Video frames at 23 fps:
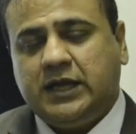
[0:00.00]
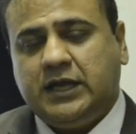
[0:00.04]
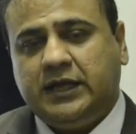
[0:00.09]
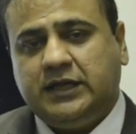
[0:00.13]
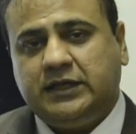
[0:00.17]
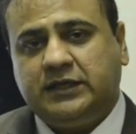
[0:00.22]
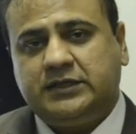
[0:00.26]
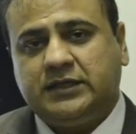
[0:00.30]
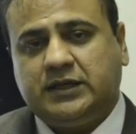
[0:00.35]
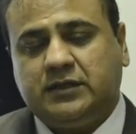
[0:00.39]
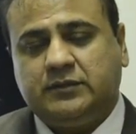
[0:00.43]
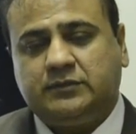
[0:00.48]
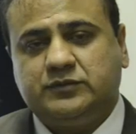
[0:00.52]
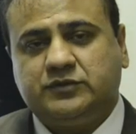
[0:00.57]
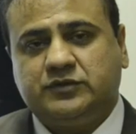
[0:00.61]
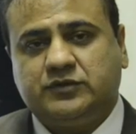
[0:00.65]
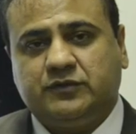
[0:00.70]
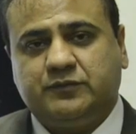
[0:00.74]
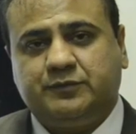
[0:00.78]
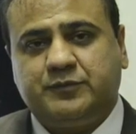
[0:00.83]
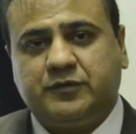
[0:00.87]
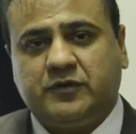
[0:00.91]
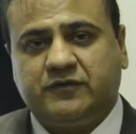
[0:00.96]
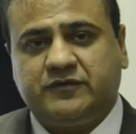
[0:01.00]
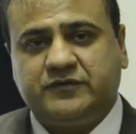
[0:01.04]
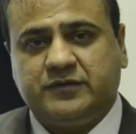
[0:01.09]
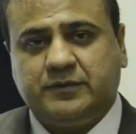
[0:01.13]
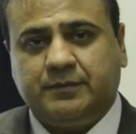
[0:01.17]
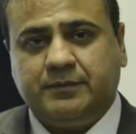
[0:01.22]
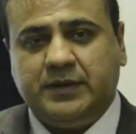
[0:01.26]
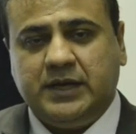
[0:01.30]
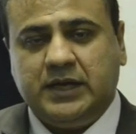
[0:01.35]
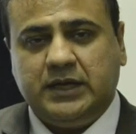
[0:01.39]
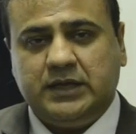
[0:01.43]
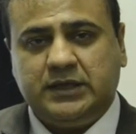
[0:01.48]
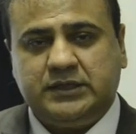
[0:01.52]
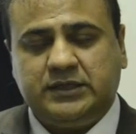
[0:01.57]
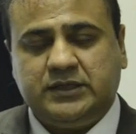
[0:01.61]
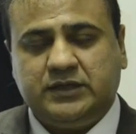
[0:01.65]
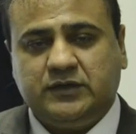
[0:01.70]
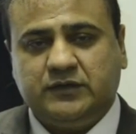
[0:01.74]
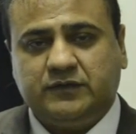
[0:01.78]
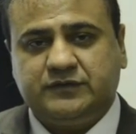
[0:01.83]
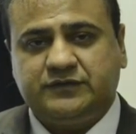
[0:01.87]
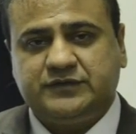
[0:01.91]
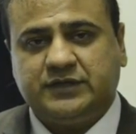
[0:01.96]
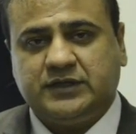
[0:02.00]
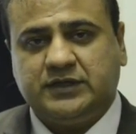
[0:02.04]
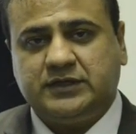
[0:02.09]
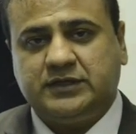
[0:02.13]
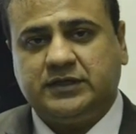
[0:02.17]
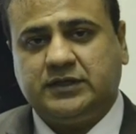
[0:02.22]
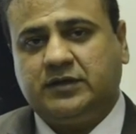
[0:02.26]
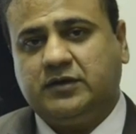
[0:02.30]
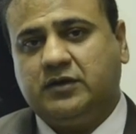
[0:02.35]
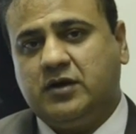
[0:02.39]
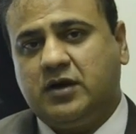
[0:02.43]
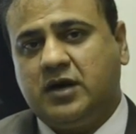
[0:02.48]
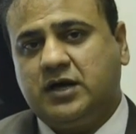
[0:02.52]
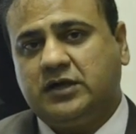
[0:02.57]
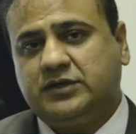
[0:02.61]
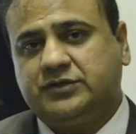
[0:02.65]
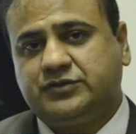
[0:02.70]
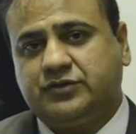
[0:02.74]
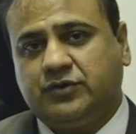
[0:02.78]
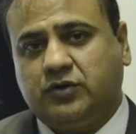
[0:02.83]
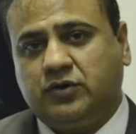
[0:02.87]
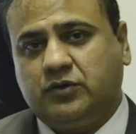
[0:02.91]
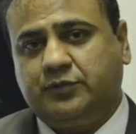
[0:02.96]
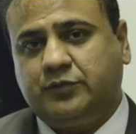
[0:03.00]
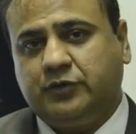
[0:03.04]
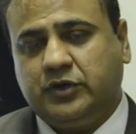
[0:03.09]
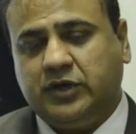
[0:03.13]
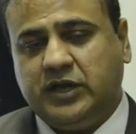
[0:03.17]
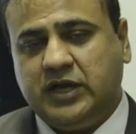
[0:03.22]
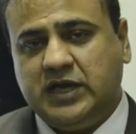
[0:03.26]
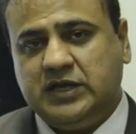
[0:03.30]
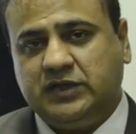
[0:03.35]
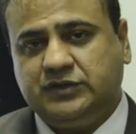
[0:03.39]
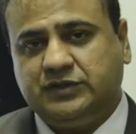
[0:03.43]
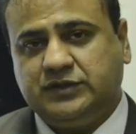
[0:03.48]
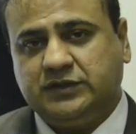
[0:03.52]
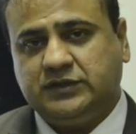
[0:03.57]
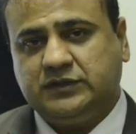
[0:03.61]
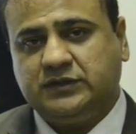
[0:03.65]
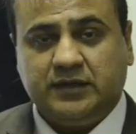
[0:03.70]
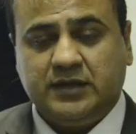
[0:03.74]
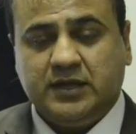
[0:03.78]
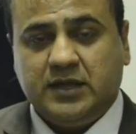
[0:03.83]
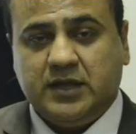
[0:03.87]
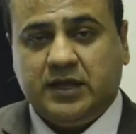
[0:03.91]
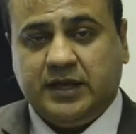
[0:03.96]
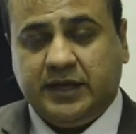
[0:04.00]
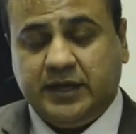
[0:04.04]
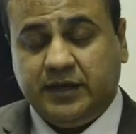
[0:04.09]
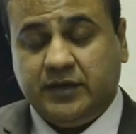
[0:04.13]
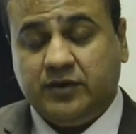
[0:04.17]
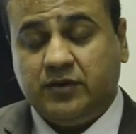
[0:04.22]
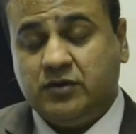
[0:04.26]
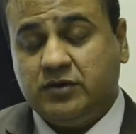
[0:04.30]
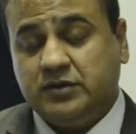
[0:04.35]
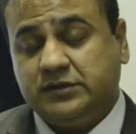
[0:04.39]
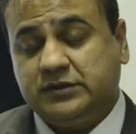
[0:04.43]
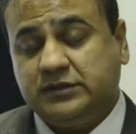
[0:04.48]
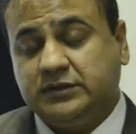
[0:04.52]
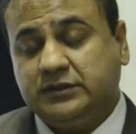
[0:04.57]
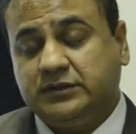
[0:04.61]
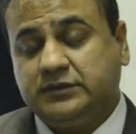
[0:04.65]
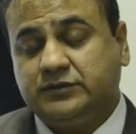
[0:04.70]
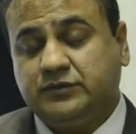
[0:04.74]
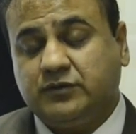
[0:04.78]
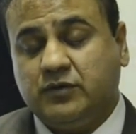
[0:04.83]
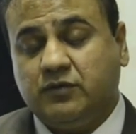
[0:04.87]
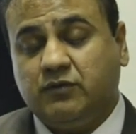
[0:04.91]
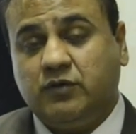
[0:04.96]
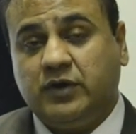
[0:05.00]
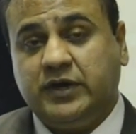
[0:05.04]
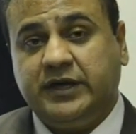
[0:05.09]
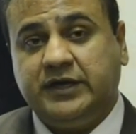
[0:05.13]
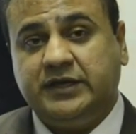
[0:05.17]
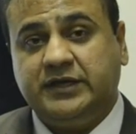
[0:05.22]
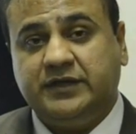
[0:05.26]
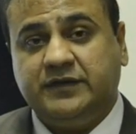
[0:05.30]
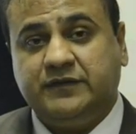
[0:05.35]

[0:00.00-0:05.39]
in terms of profitability of certain large corporations in order to avoid